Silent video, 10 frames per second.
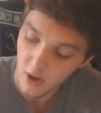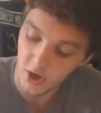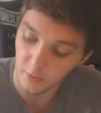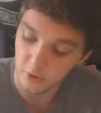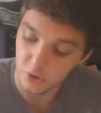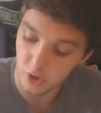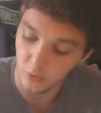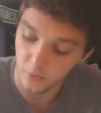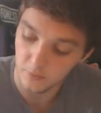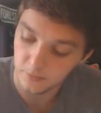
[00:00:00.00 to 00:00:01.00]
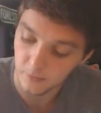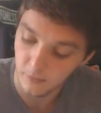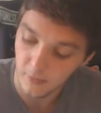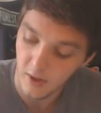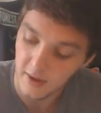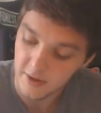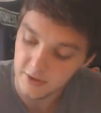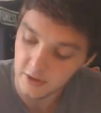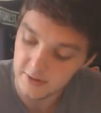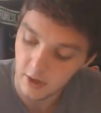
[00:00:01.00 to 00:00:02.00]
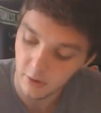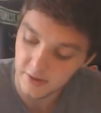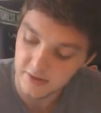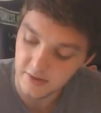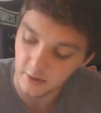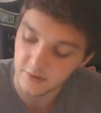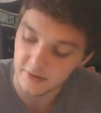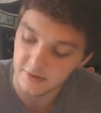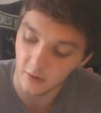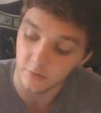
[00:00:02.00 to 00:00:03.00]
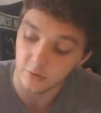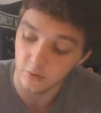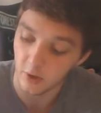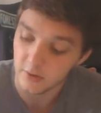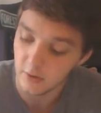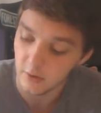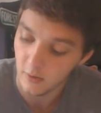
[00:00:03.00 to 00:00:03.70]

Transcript: Number two, it's going to tell that cell to self-destruct.